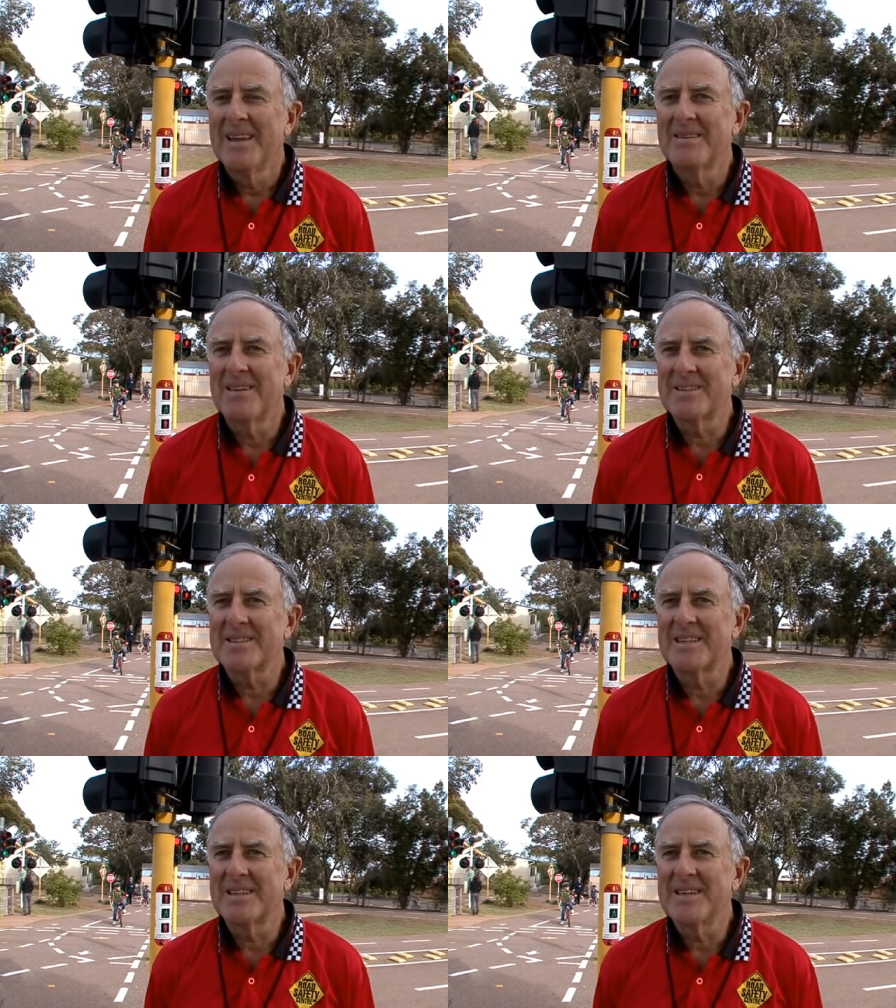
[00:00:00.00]
There were
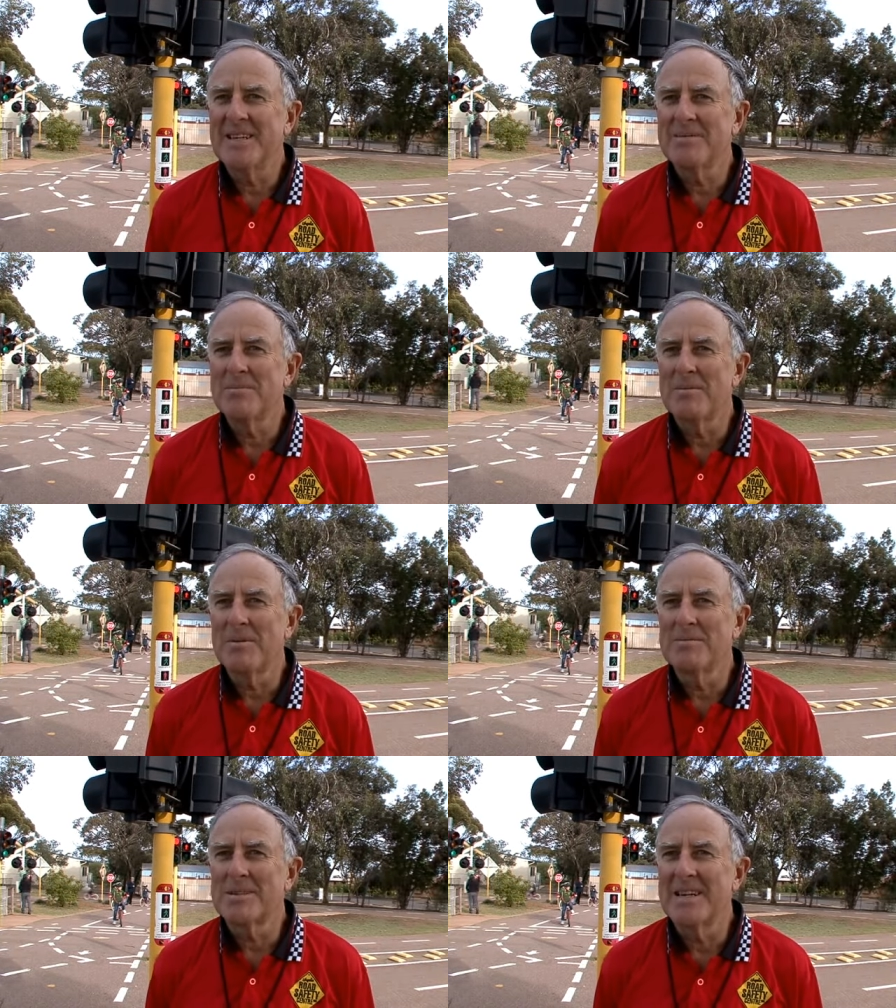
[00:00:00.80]
lots of teething
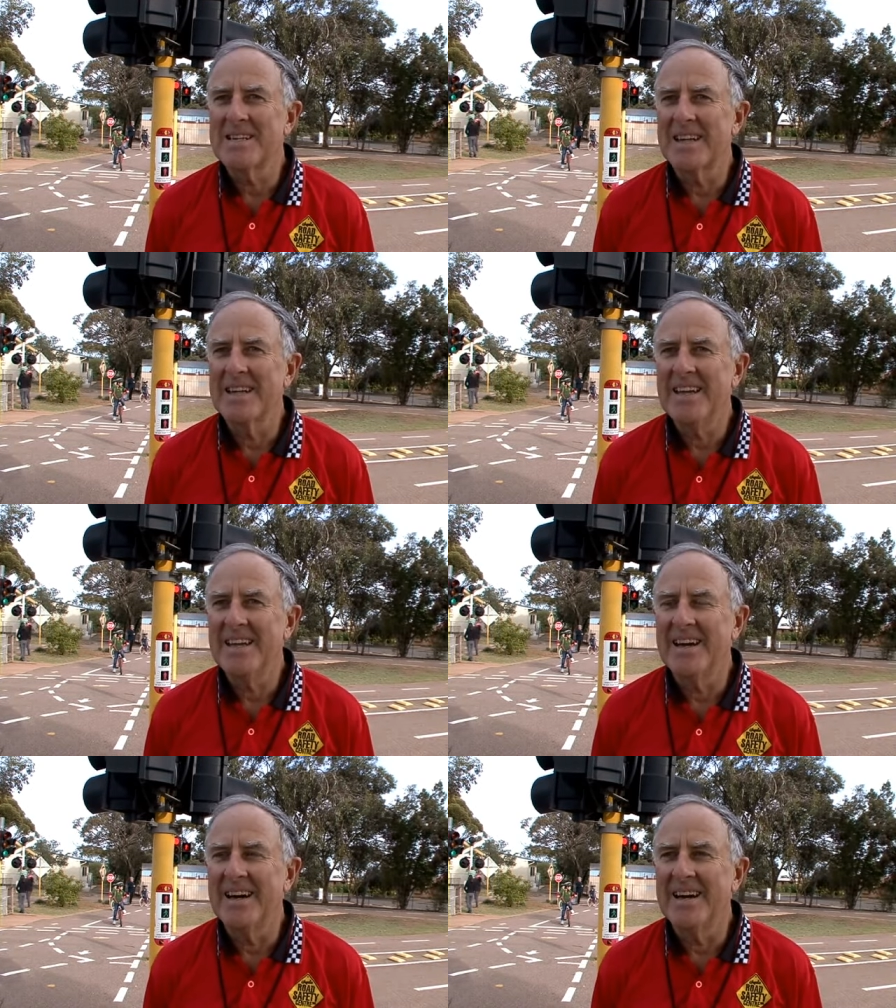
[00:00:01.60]
problems initially
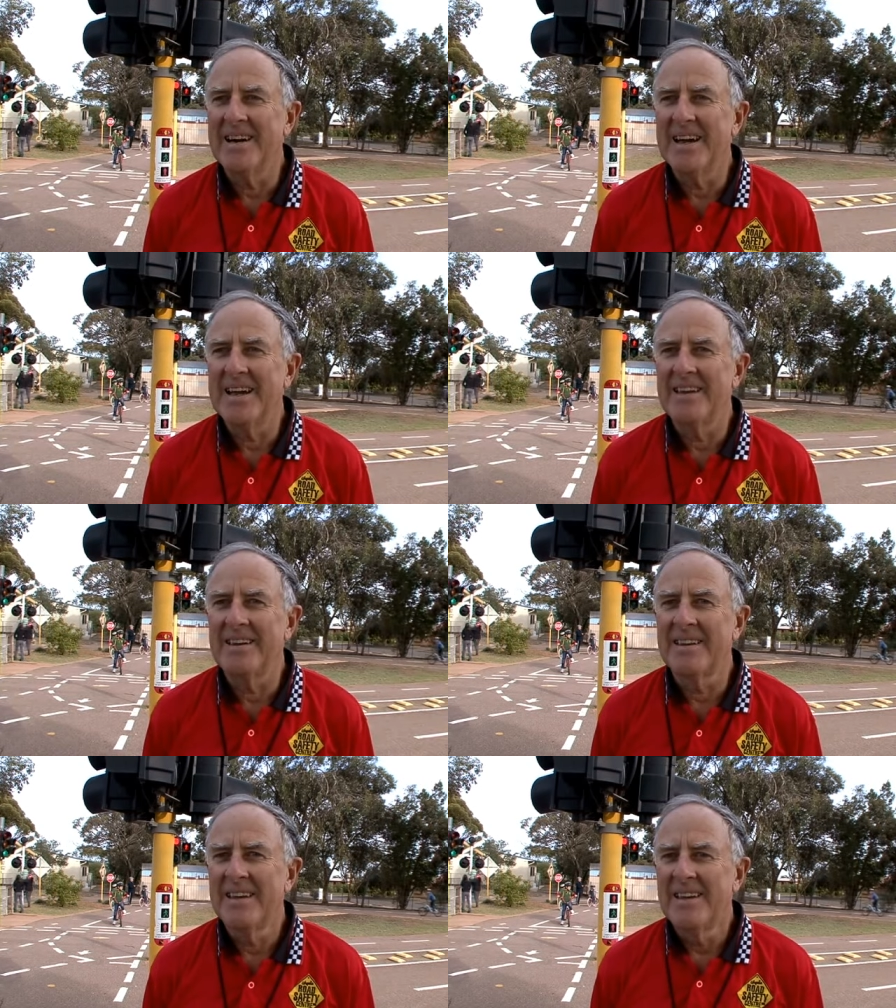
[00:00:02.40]
uh, and